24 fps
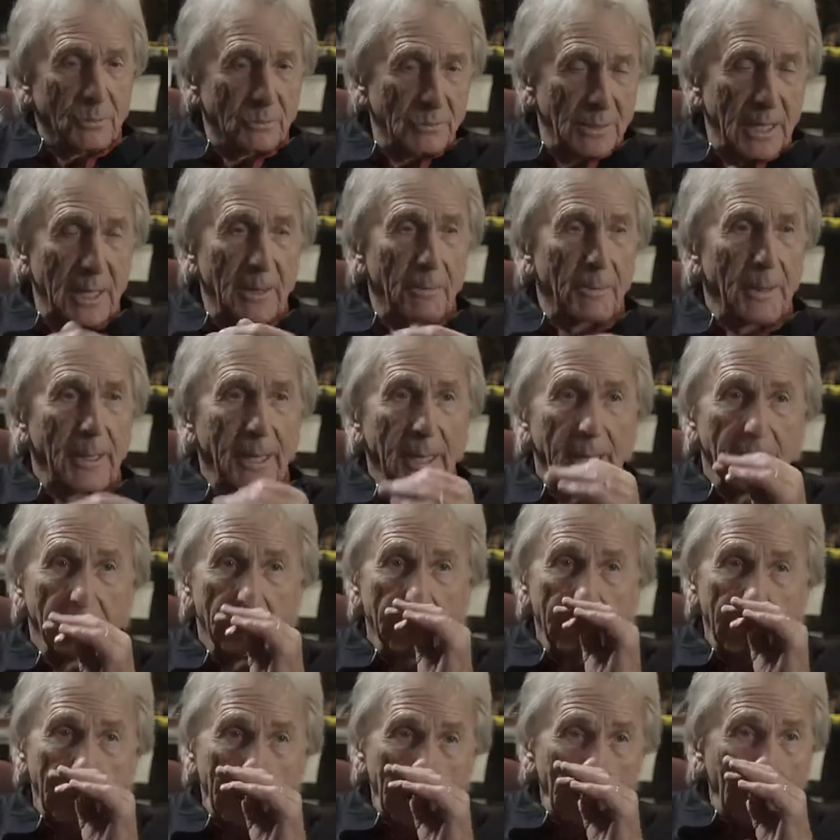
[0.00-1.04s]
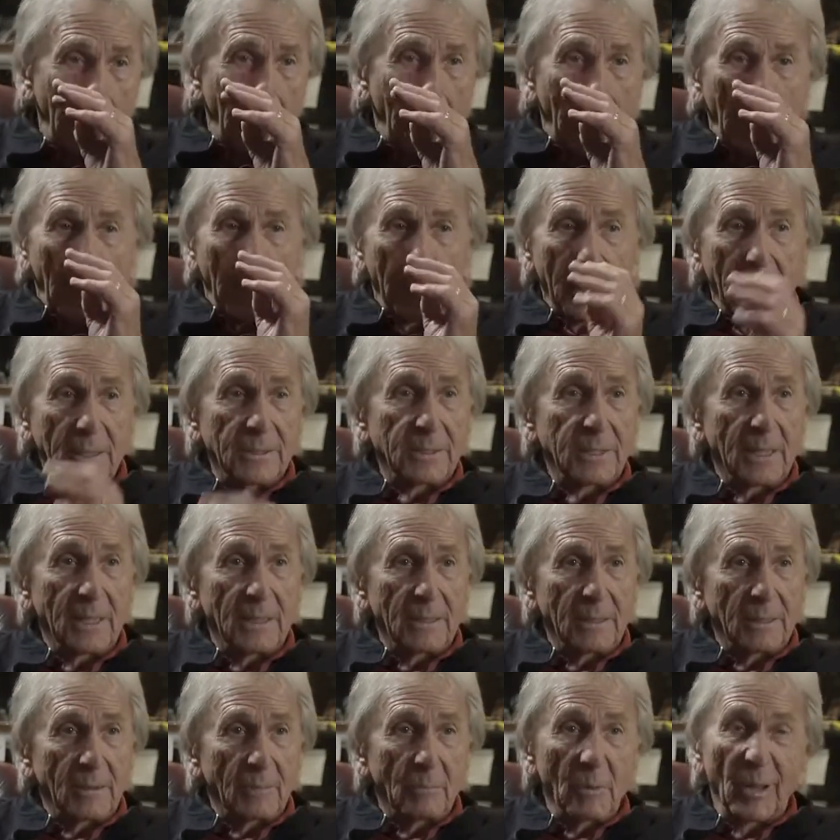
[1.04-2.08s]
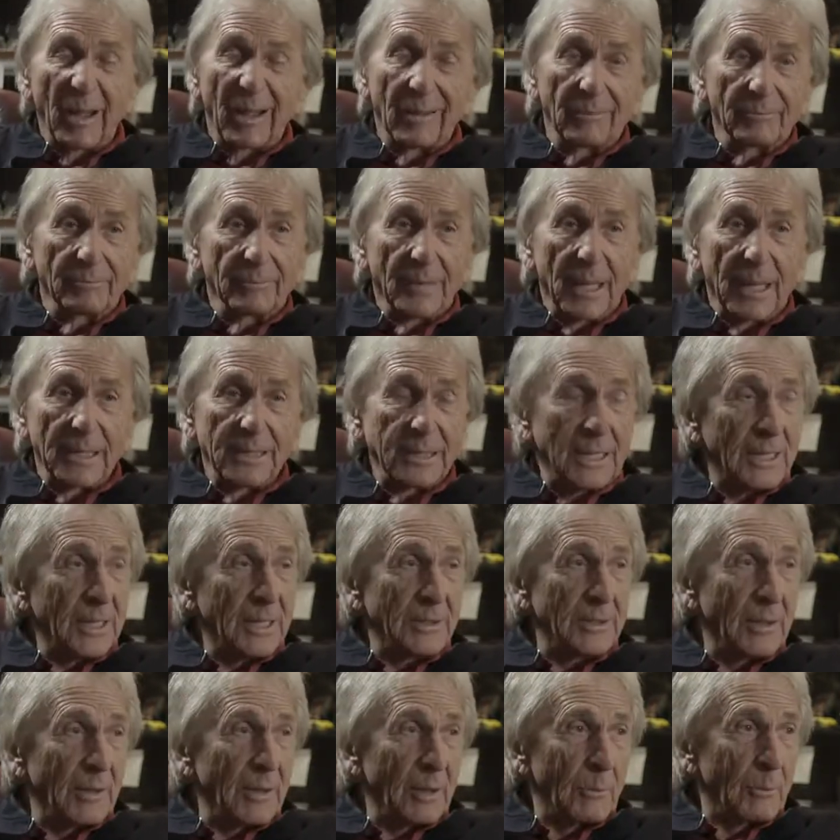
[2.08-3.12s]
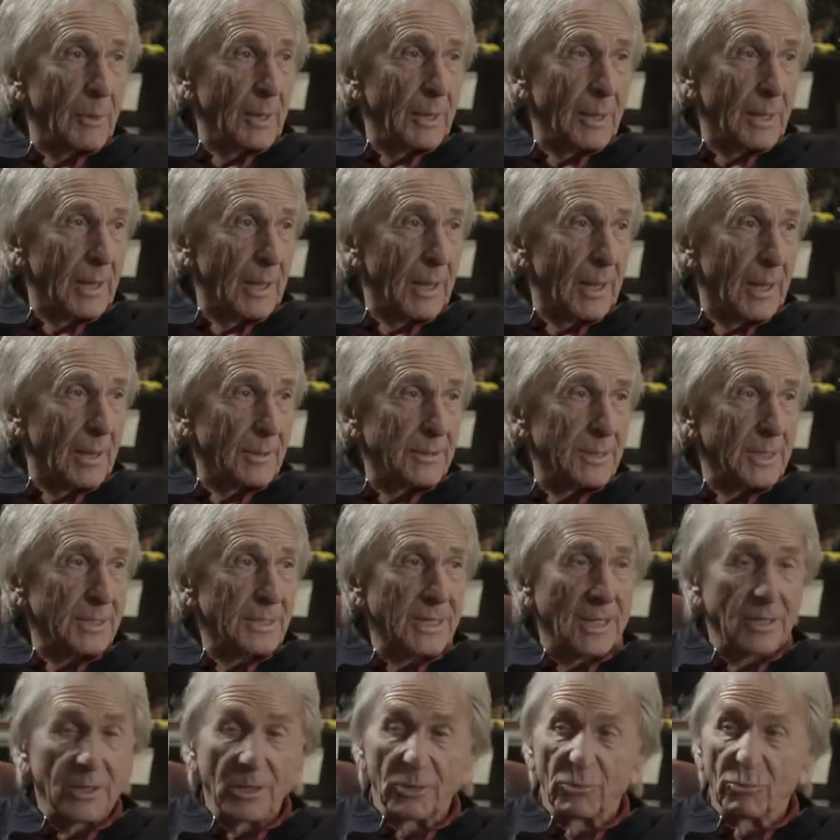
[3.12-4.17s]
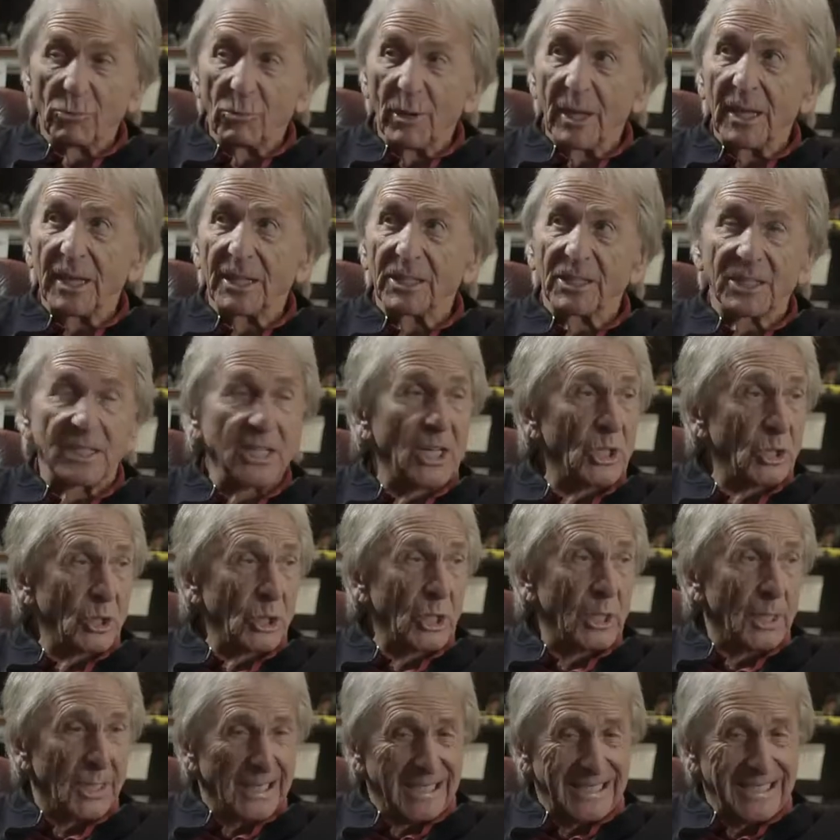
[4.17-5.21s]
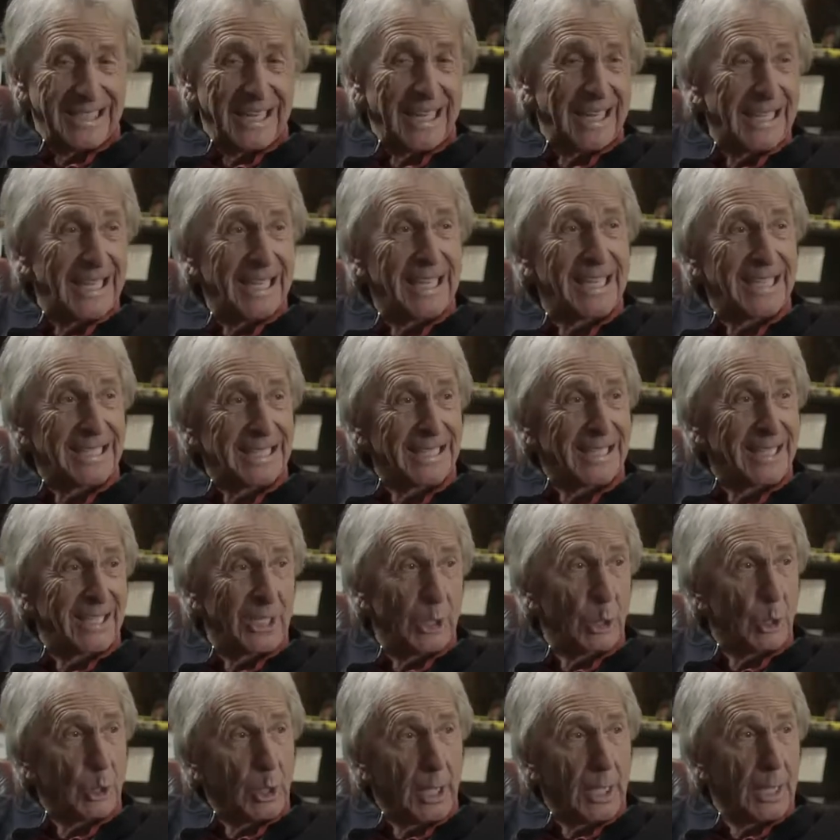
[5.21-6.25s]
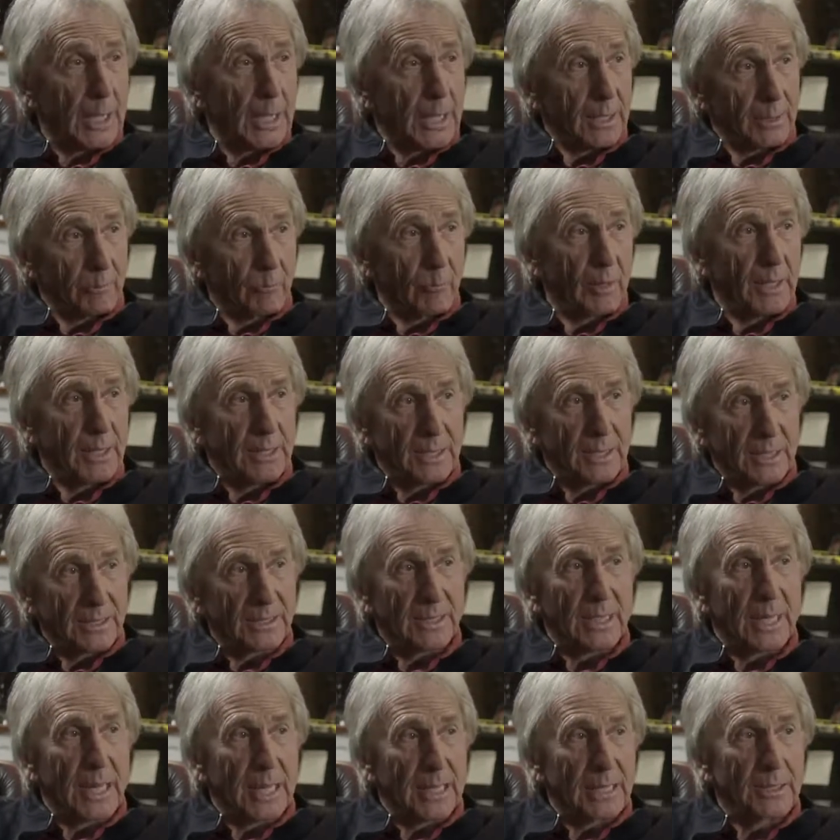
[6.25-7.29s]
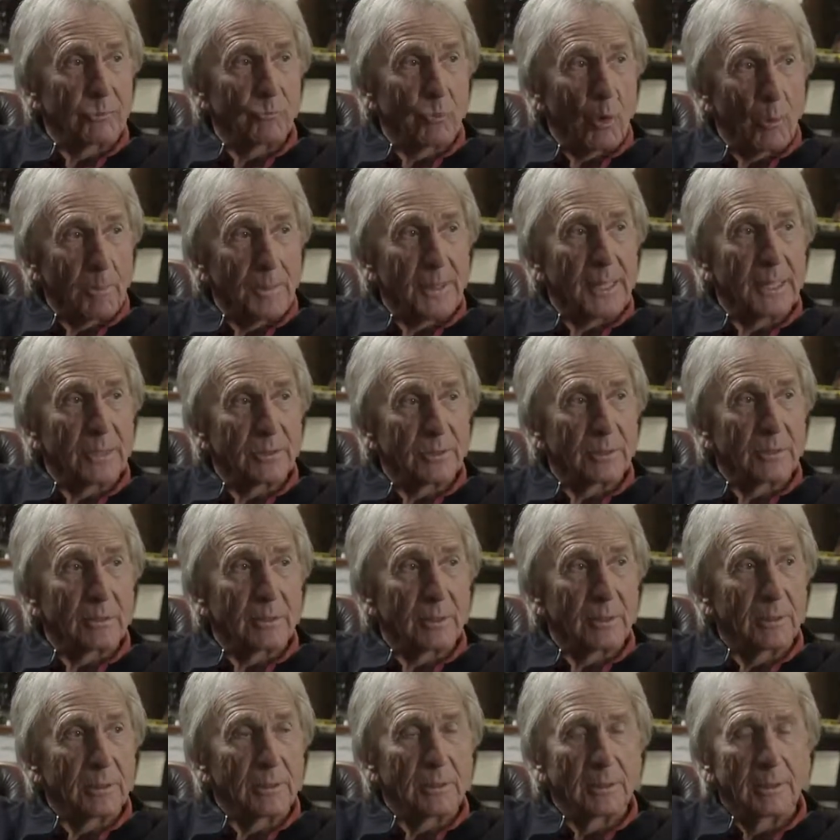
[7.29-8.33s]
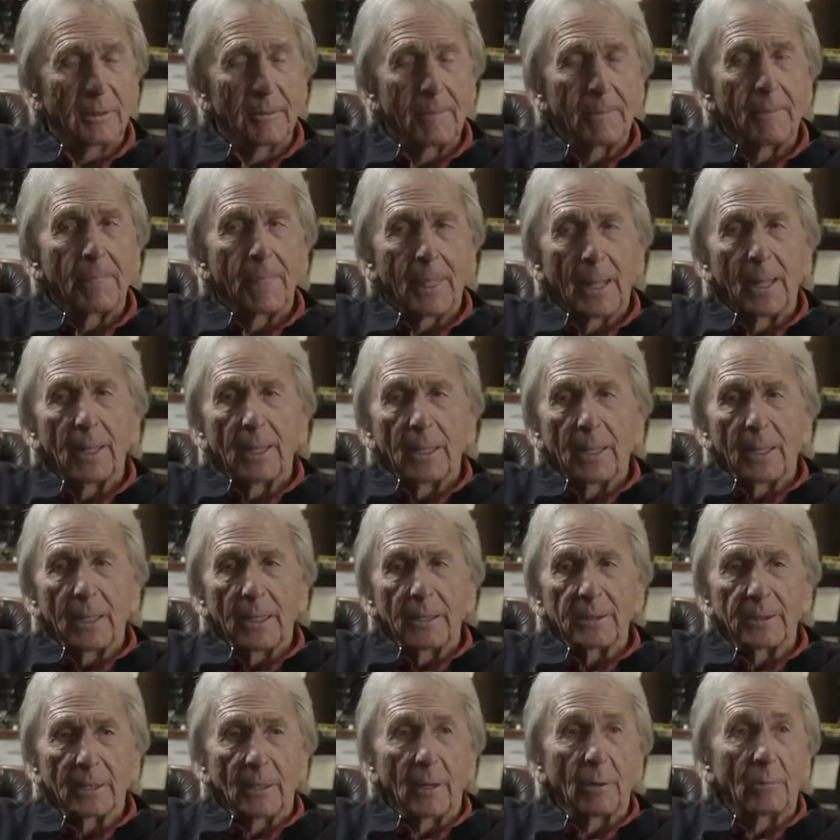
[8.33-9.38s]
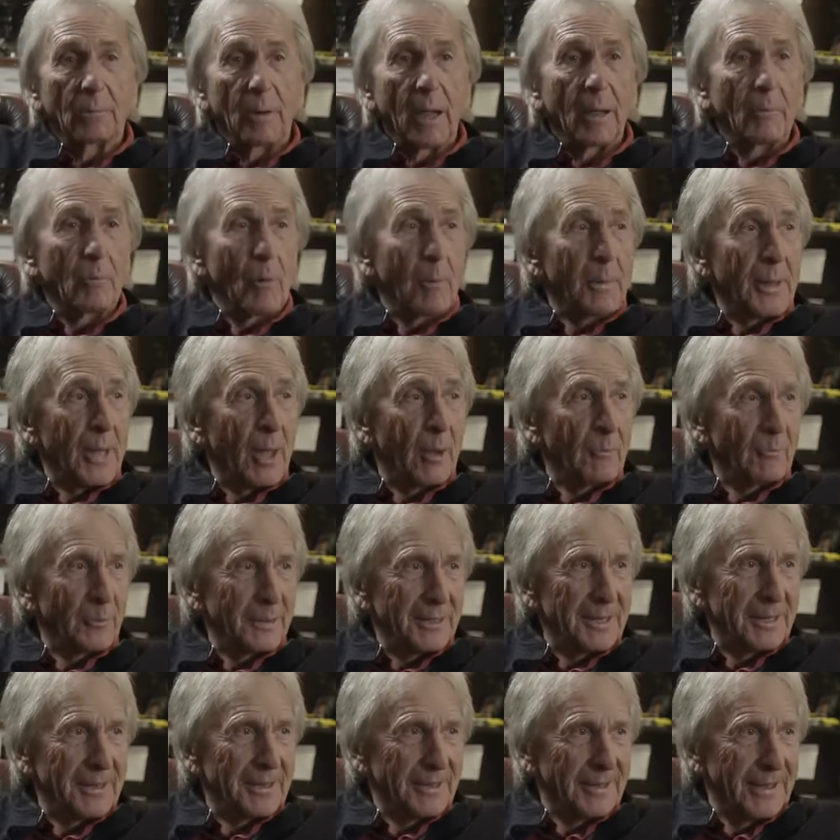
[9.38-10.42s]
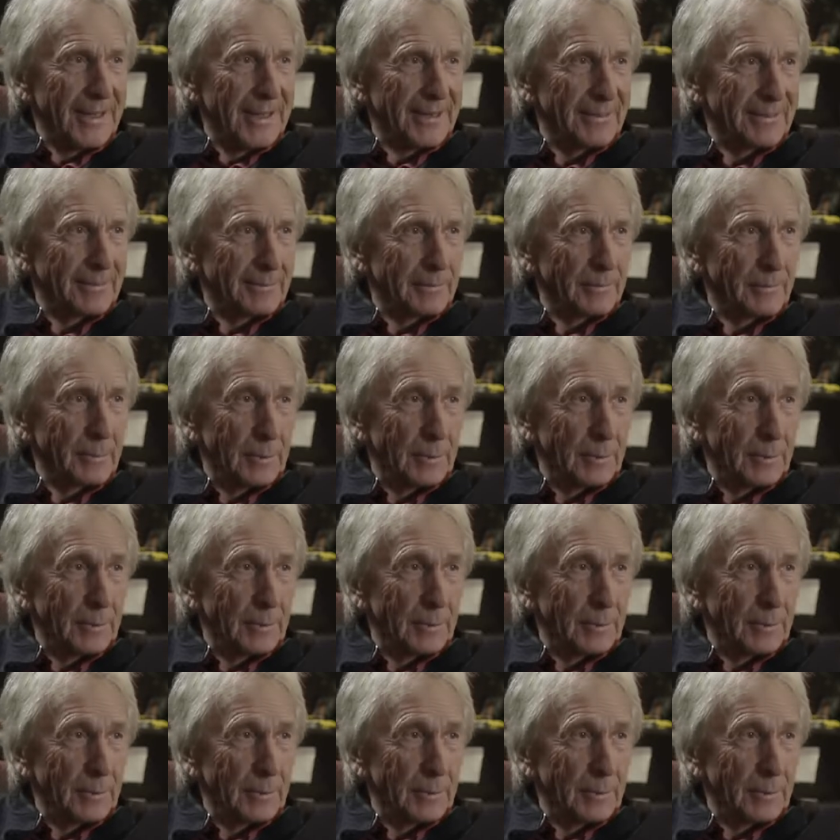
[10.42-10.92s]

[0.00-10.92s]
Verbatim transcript: She was leaping in. And I said, Well, I said, I don't think we're going to last. I said, It's really snitchy, snicky into third gear. It really doesn't like dropping into third. He said, Oh, right, we'll be home for dinner then.